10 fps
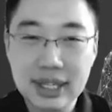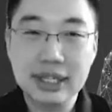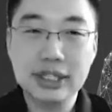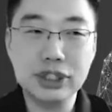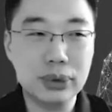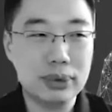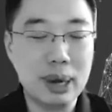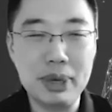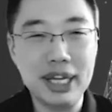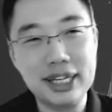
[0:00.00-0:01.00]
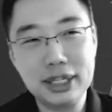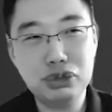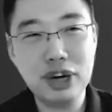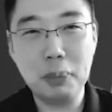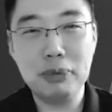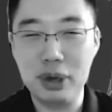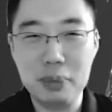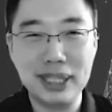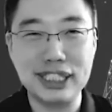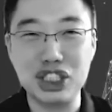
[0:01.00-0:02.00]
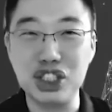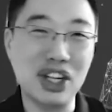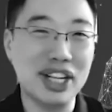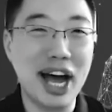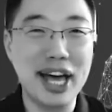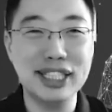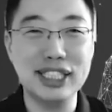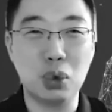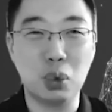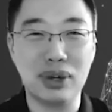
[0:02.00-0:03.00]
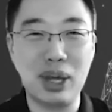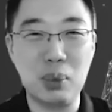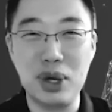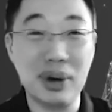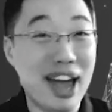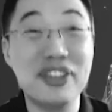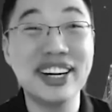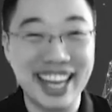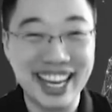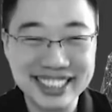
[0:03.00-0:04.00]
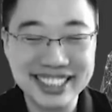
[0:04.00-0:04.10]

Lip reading: So, I mean, 3+ is not the highest in the world that we could ever get,